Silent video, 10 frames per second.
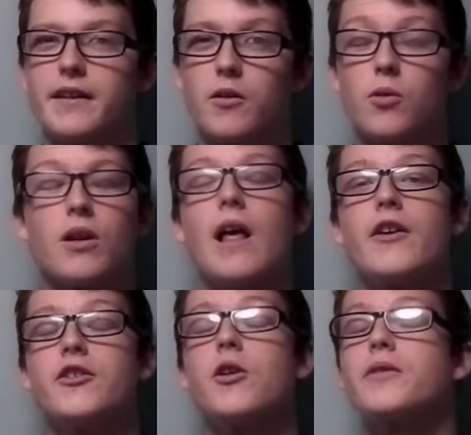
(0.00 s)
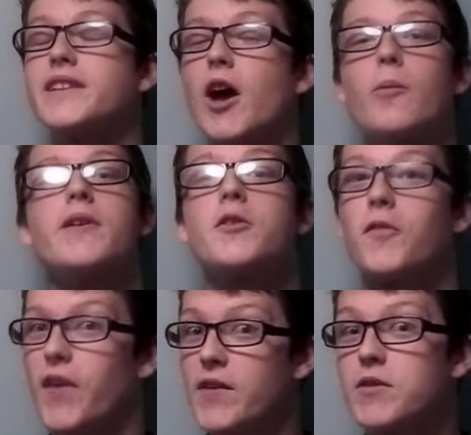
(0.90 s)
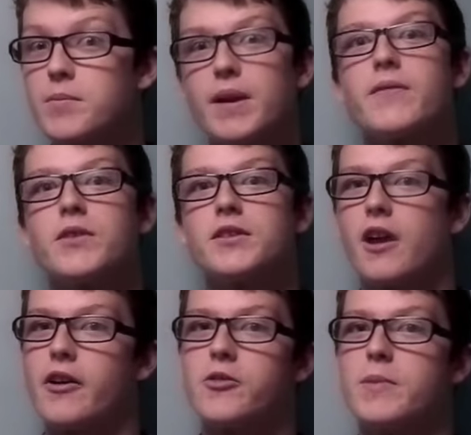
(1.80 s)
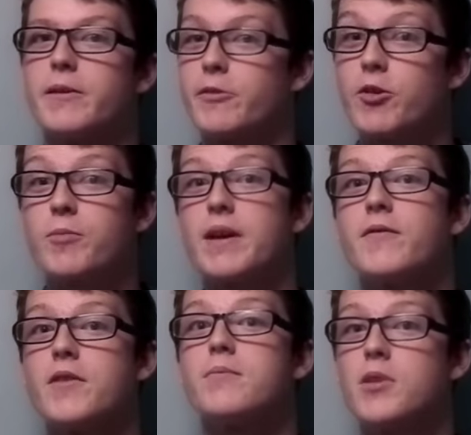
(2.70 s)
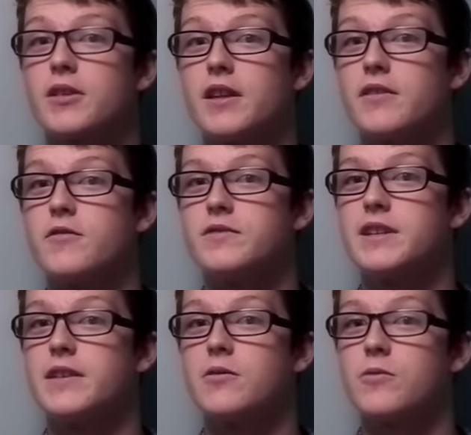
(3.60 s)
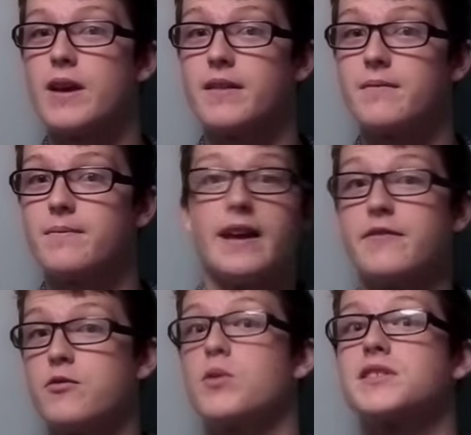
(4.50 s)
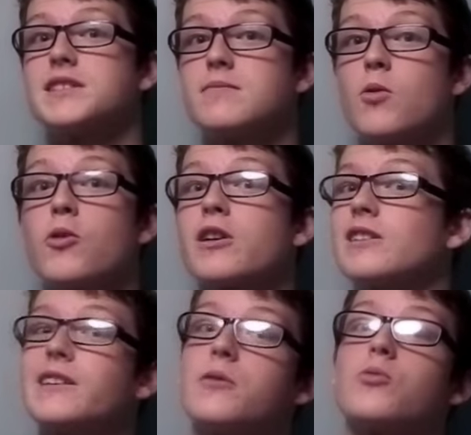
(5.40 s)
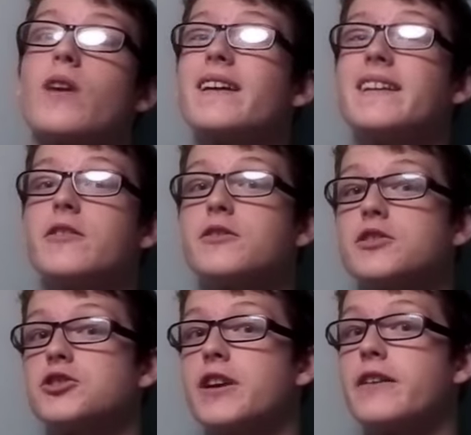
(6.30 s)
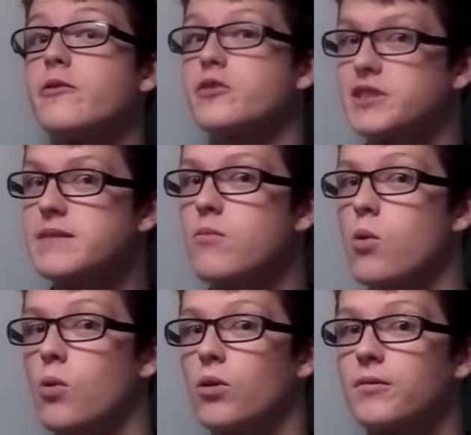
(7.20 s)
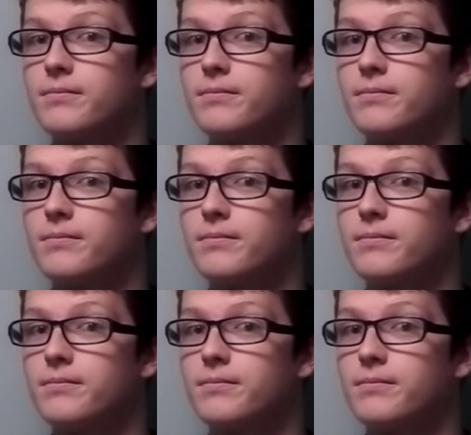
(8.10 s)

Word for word: Or, you know, tell me your favorite Bigfoot documentary or Bigfoot book that you've seen or read. And if you want to see more, click right here on the channel to see more.